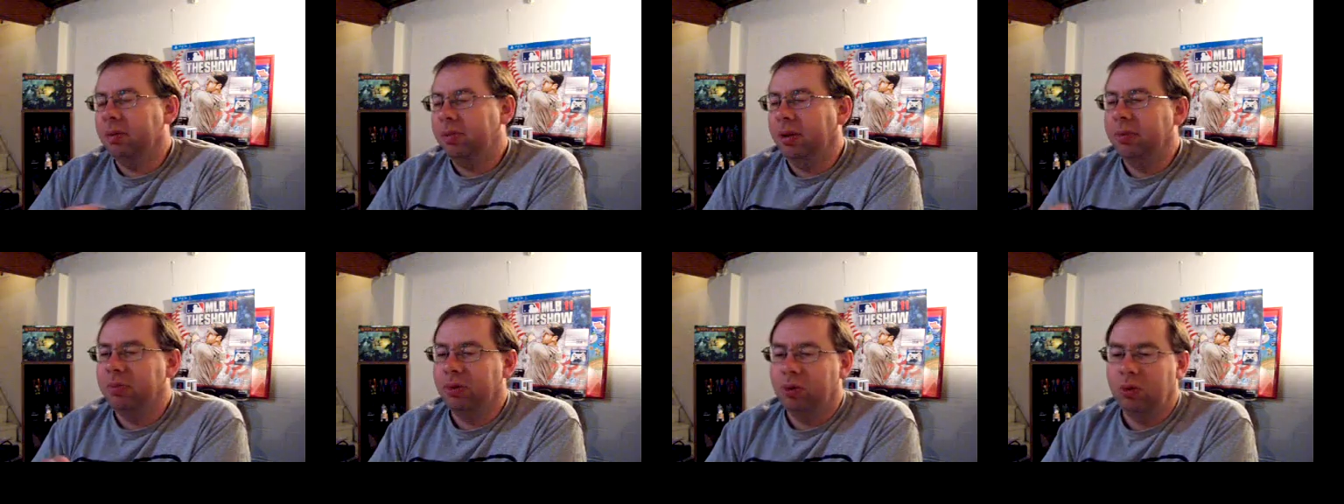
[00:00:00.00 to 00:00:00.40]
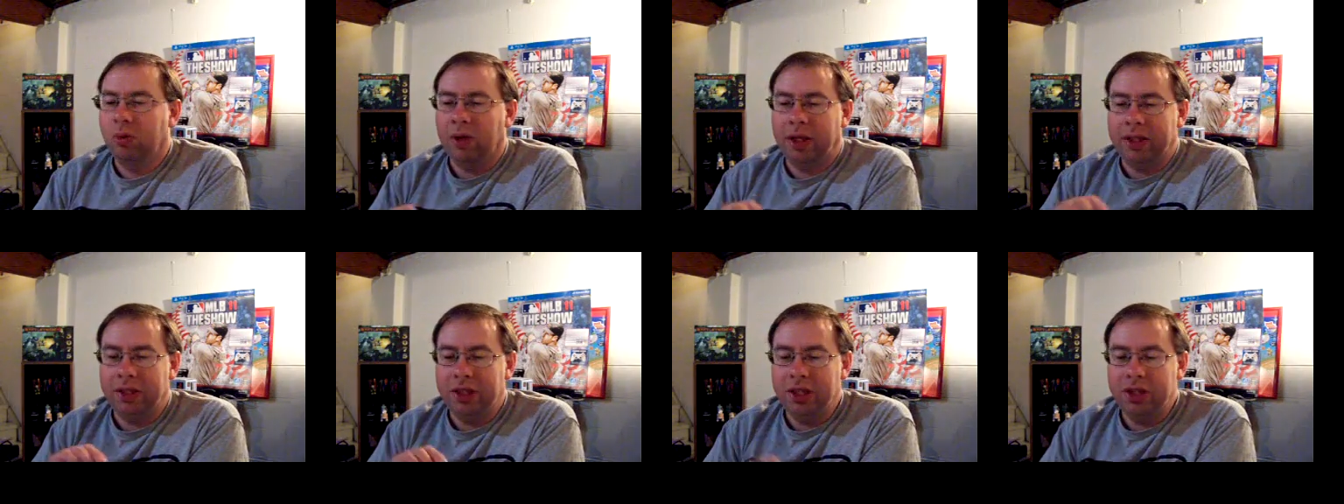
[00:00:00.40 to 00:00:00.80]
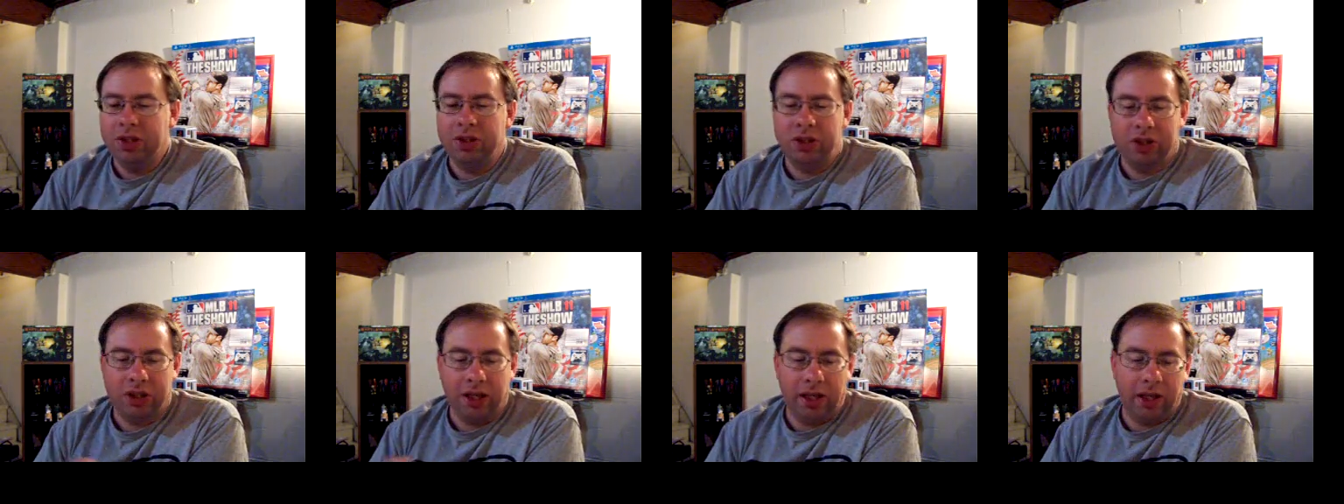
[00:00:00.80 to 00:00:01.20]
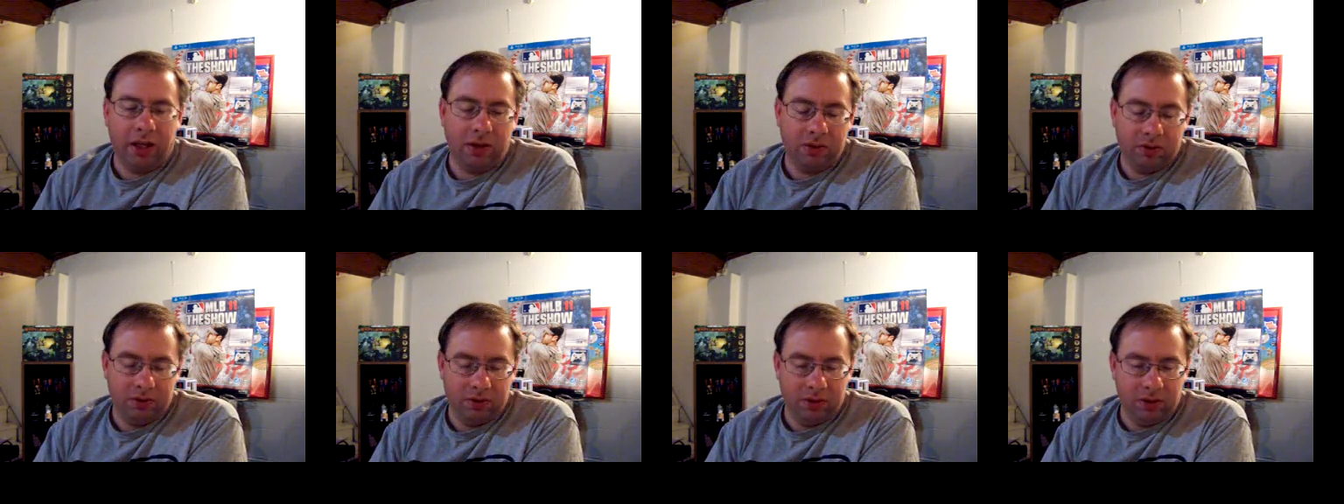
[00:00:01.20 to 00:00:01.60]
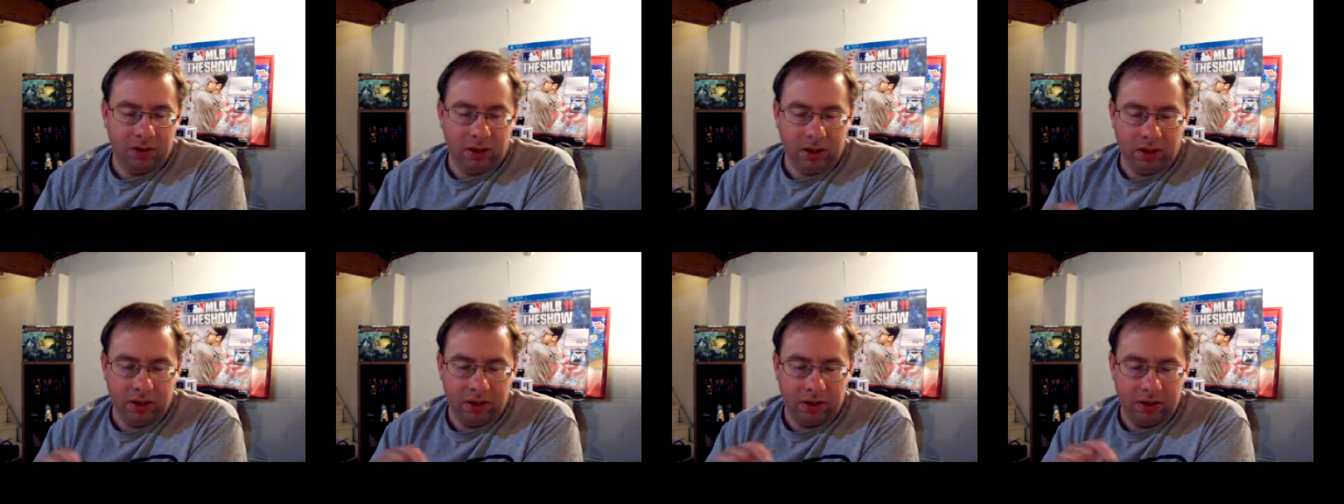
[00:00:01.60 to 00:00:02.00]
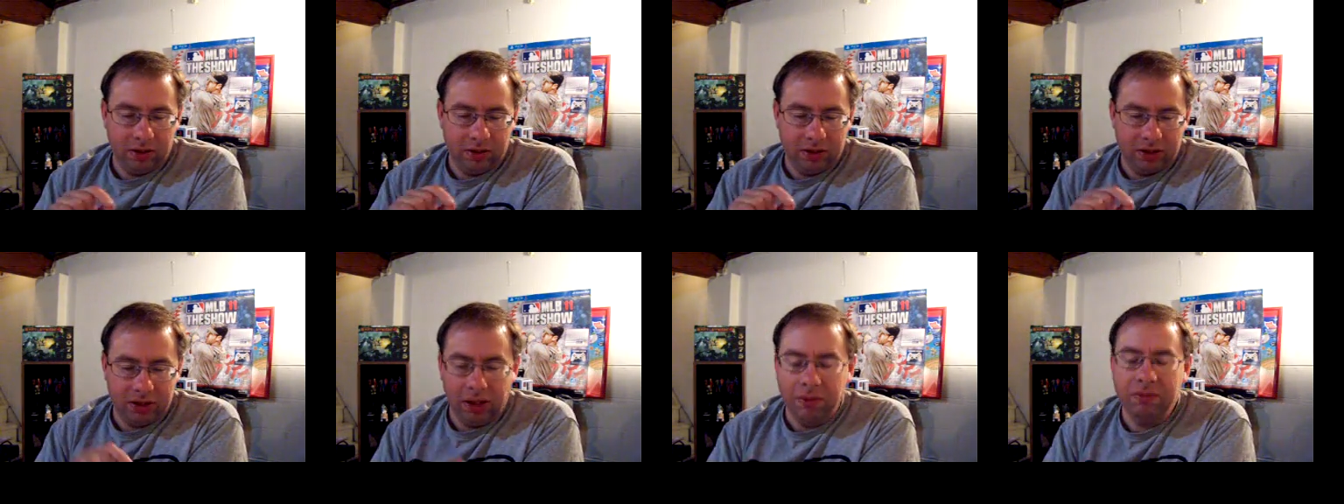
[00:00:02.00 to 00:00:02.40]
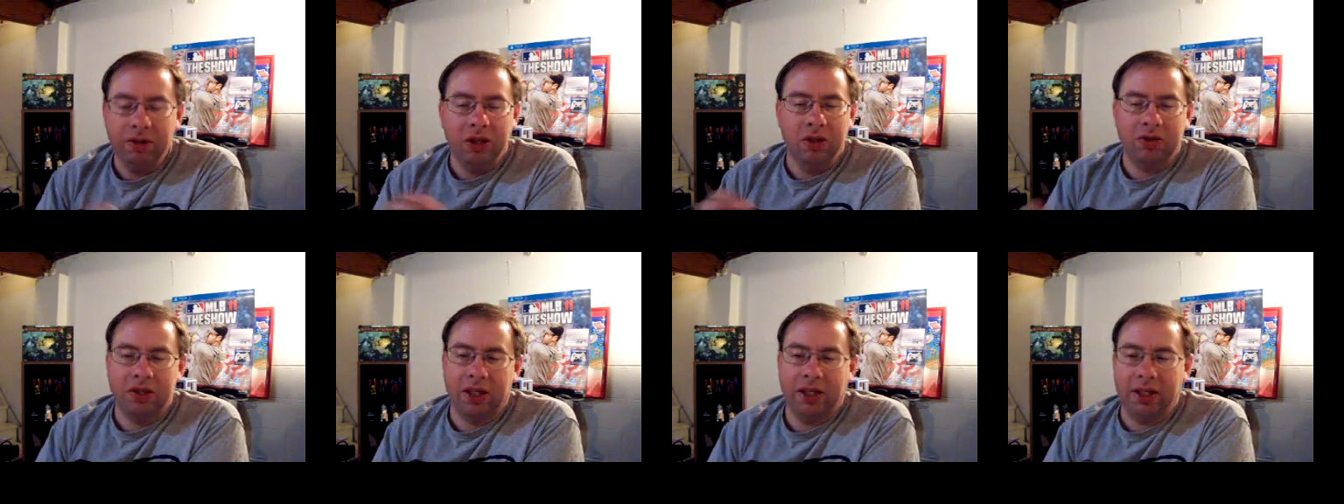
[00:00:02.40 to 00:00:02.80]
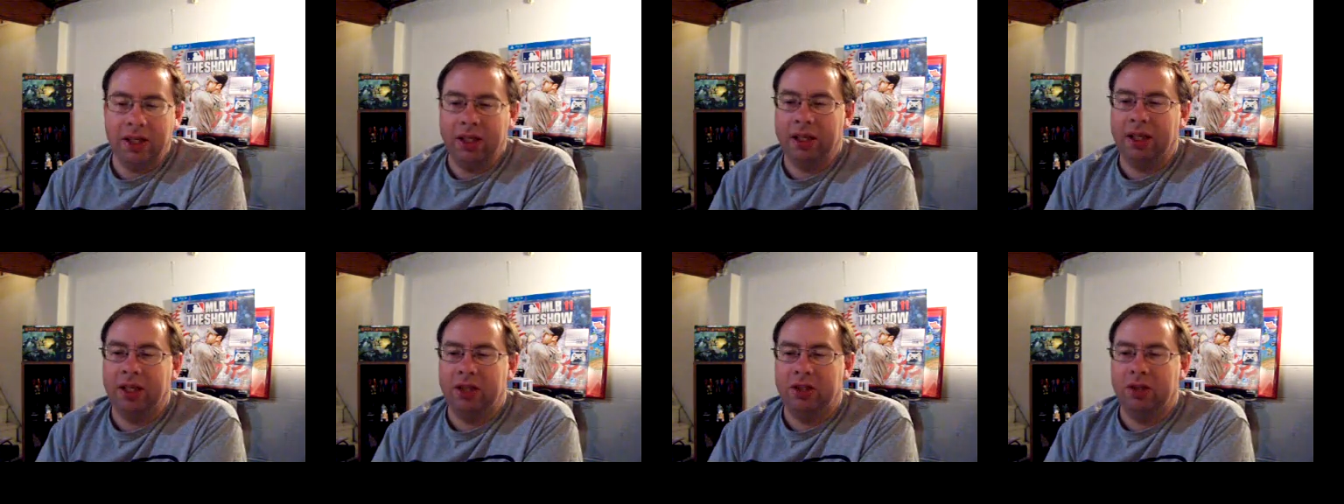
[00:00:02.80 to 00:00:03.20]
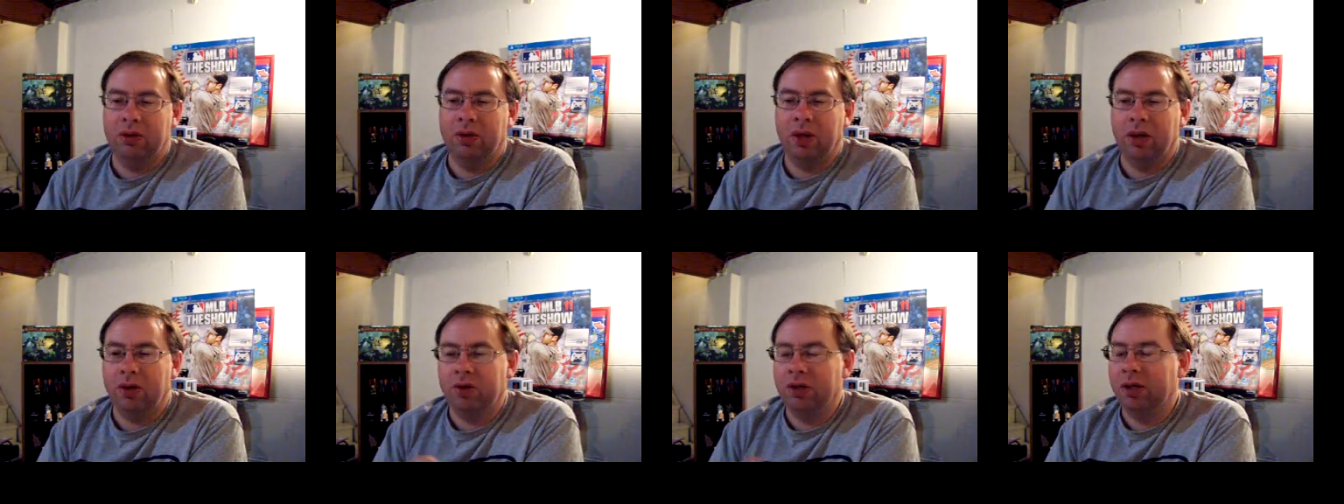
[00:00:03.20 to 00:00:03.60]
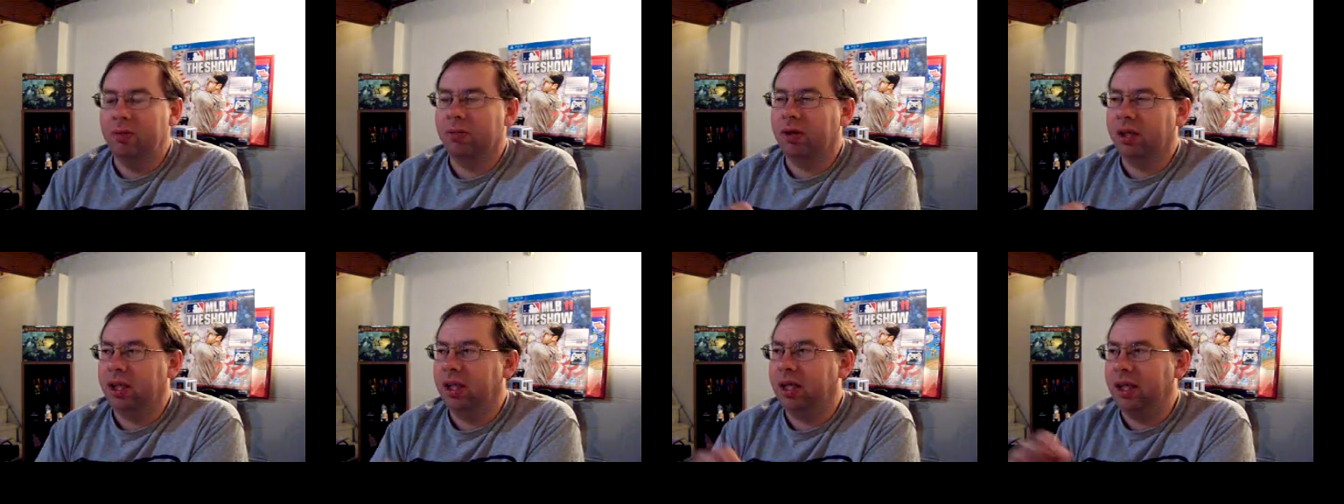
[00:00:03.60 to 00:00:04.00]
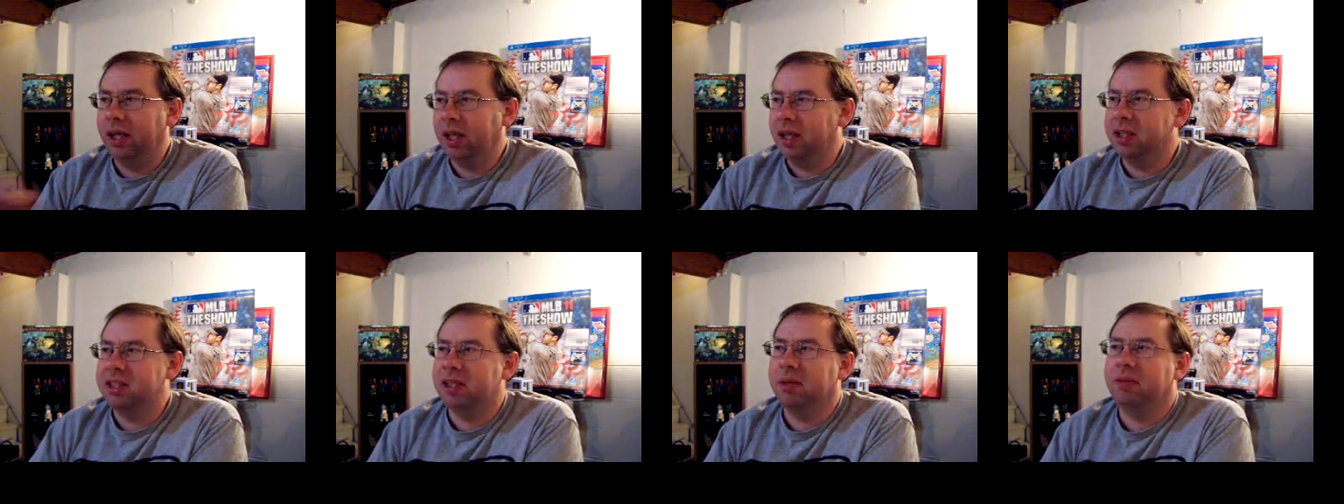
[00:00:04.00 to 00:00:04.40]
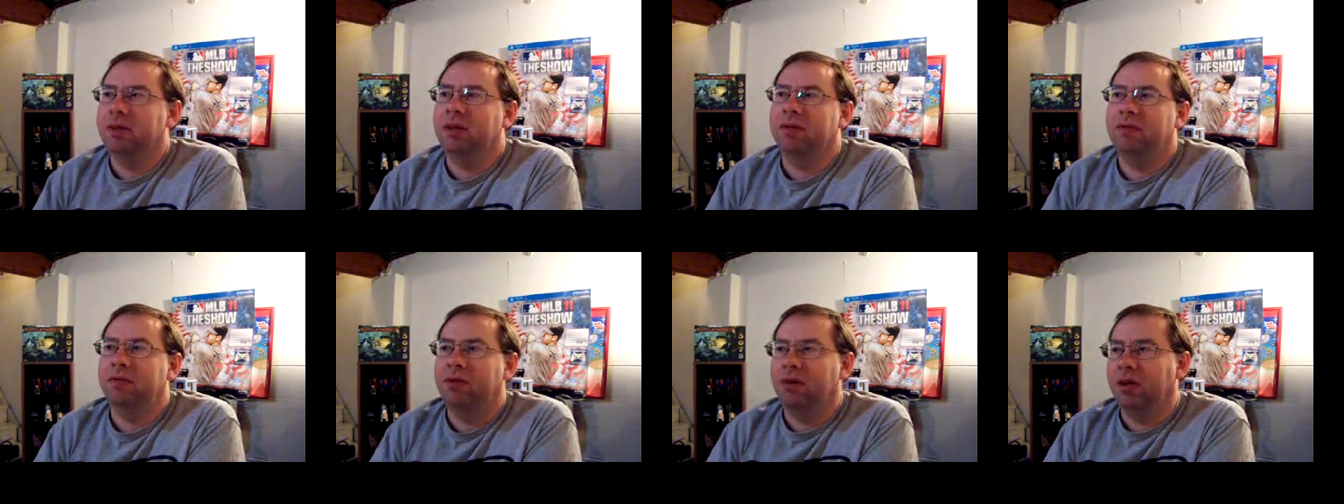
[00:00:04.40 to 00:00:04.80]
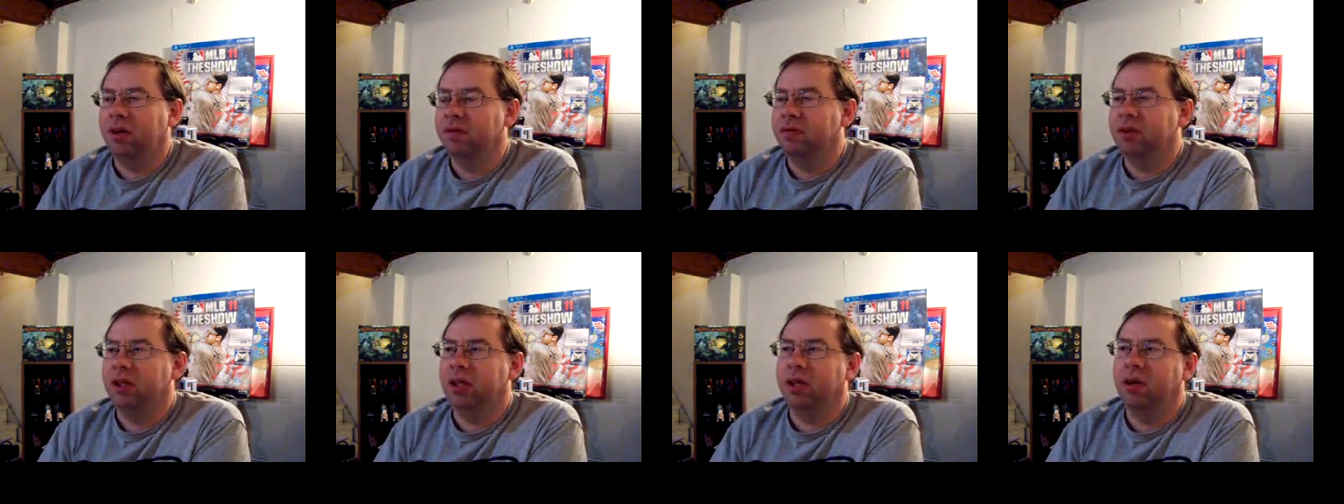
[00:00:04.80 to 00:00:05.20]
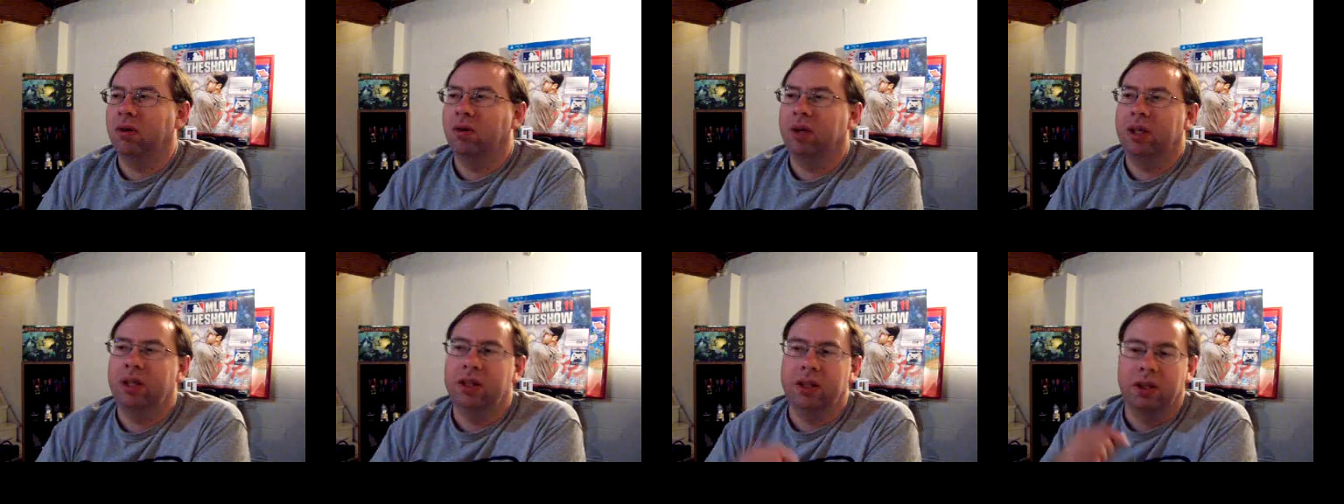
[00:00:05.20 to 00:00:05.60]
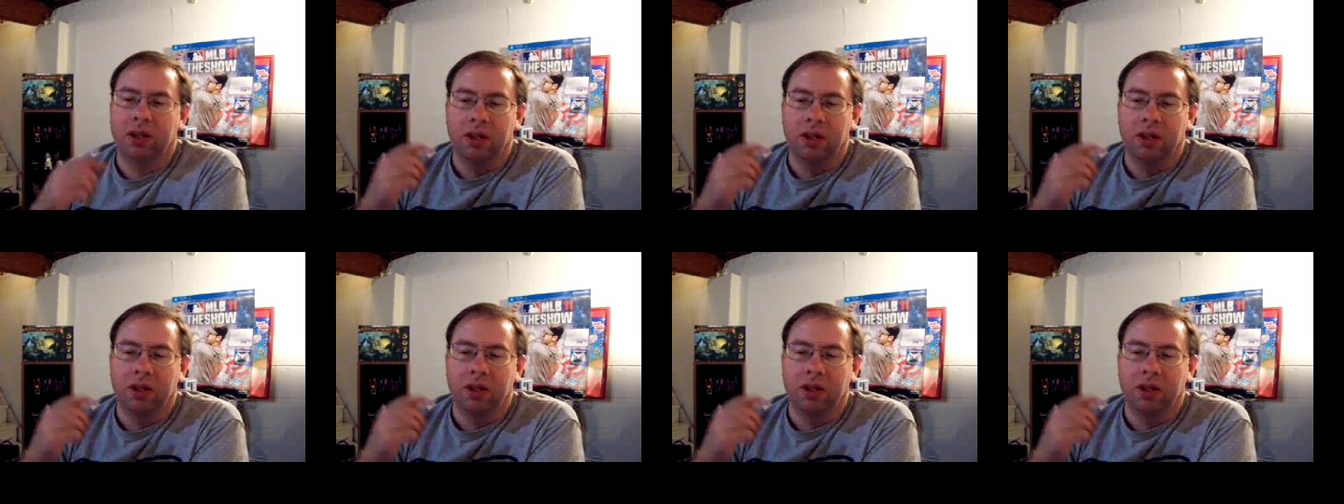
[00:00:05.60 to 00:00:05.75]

people who I didn't shout out, some videos I didn't get to. I know Green Monkey King sent me a video, and